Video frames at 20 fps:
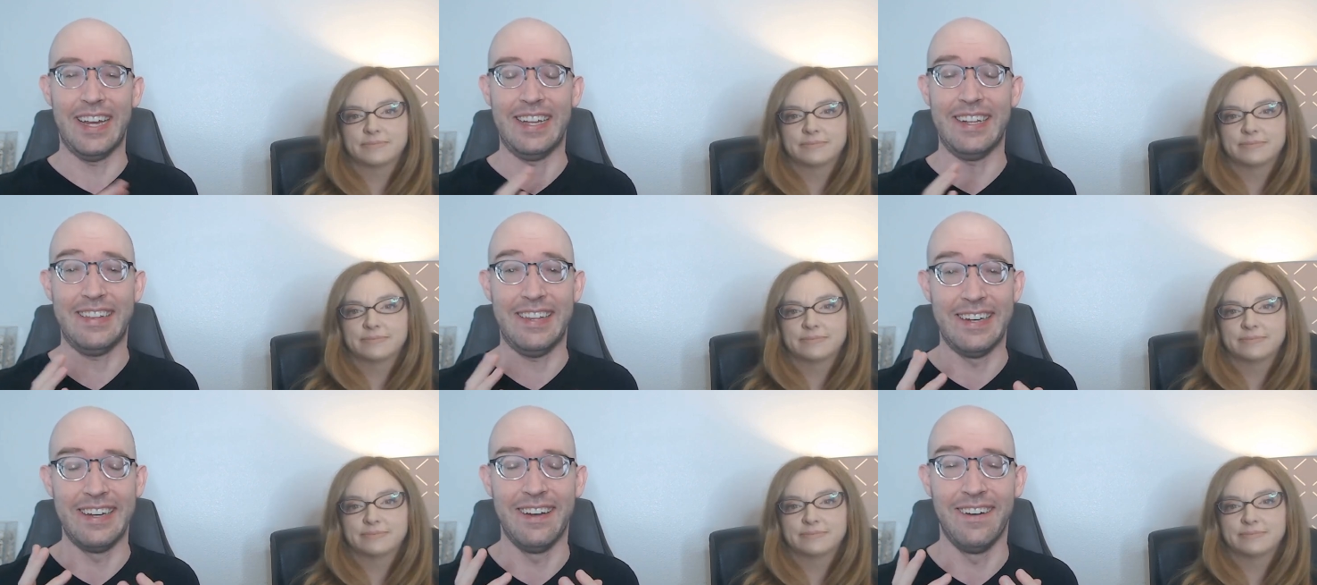
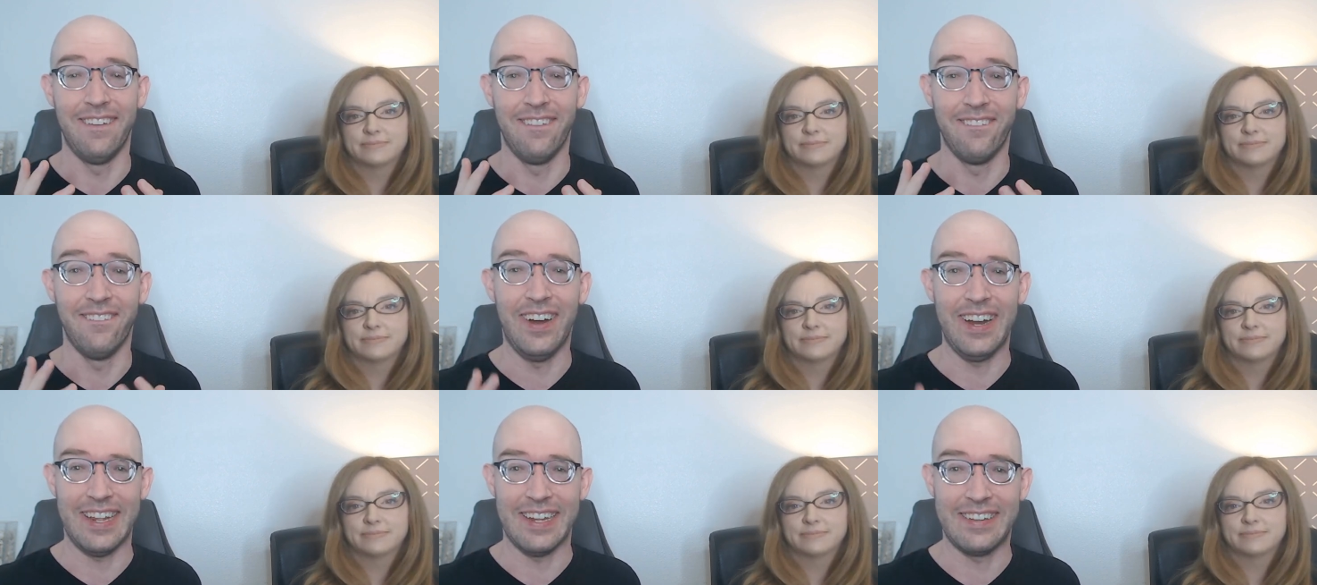Speaker 1: get to know
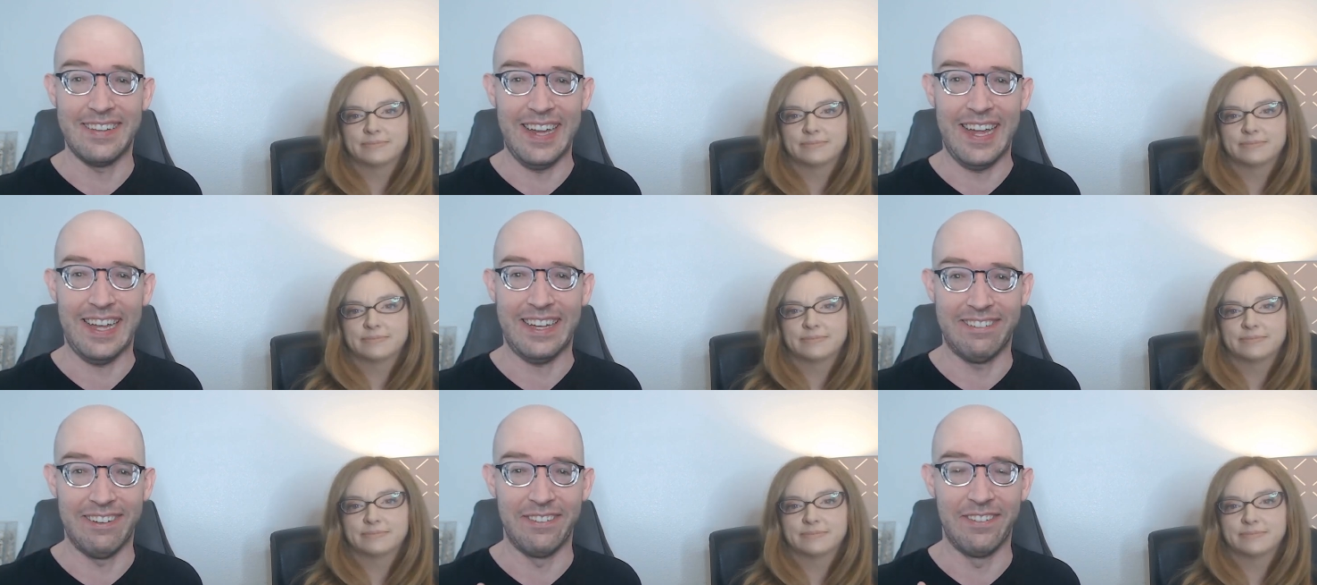what
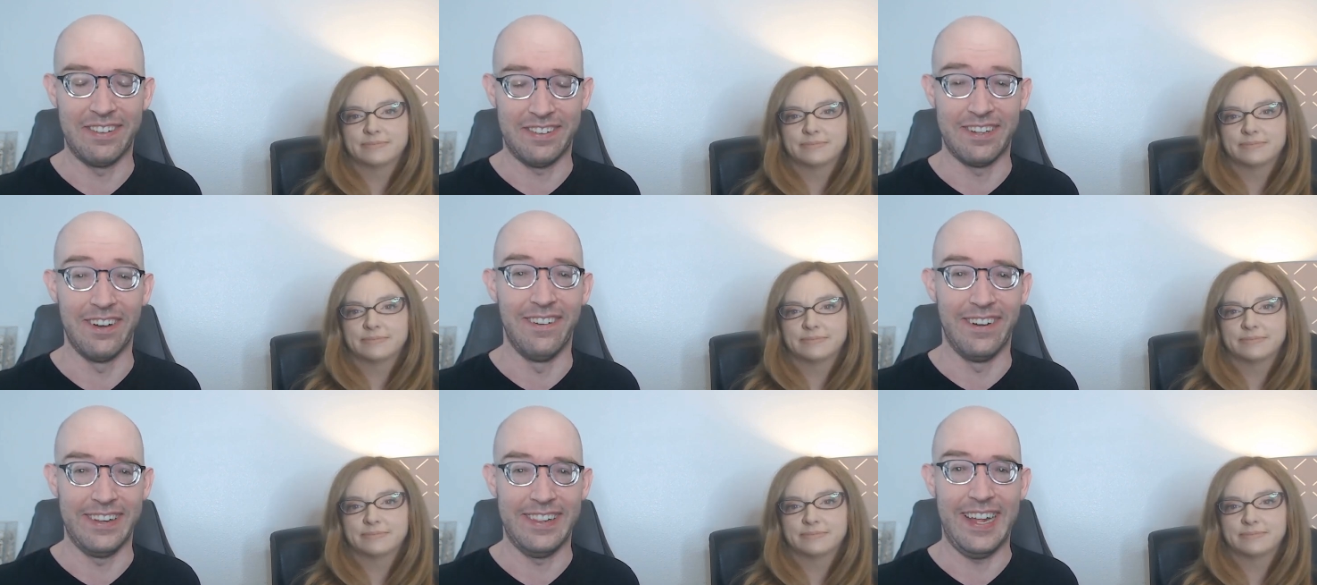exactly was
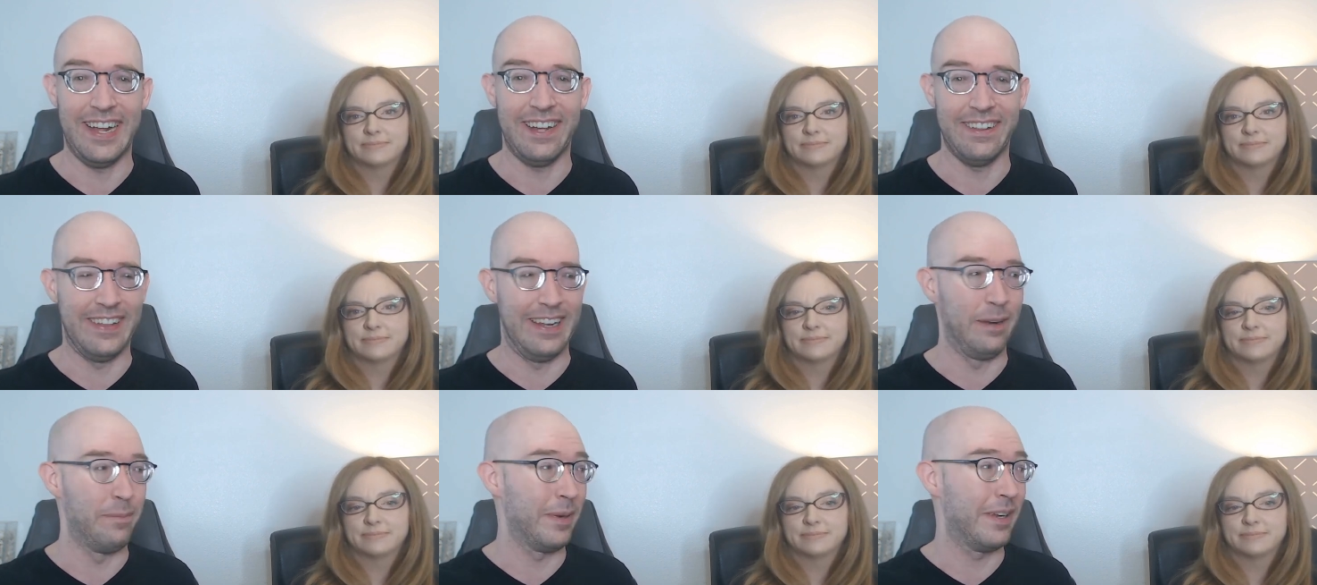going
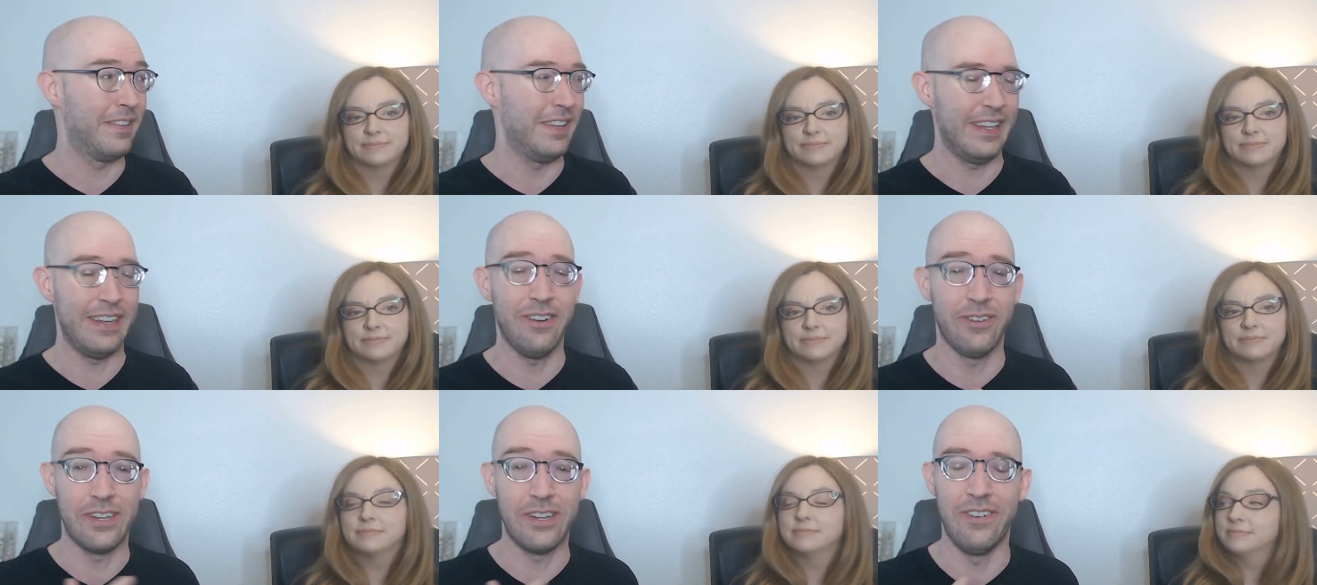down there because
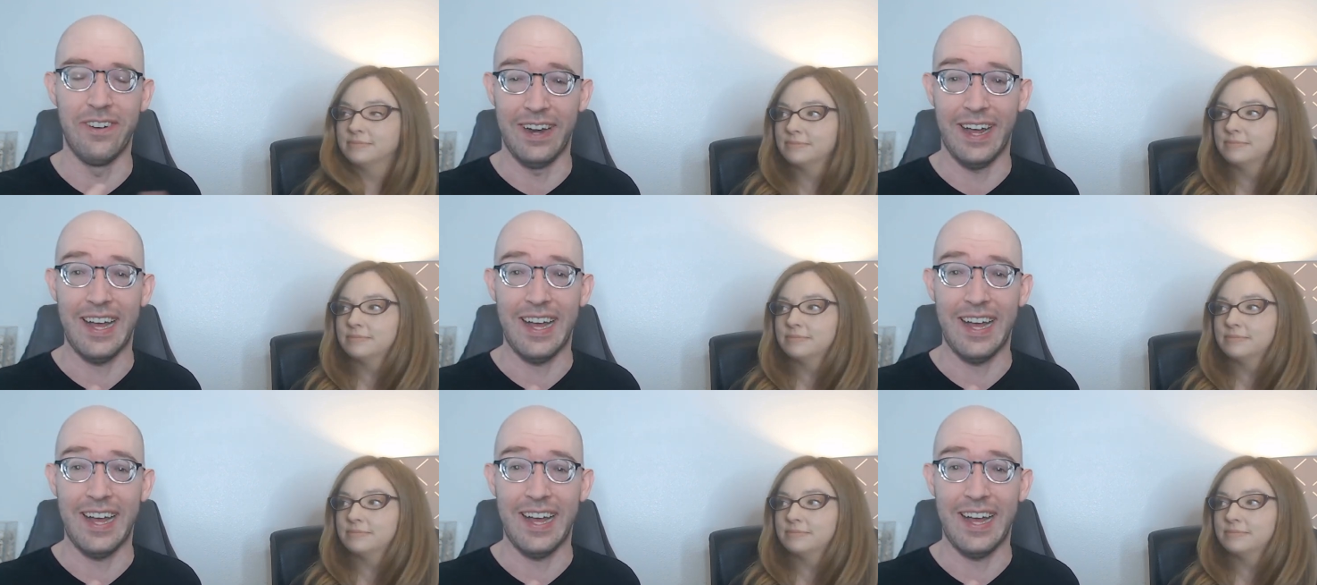I know you and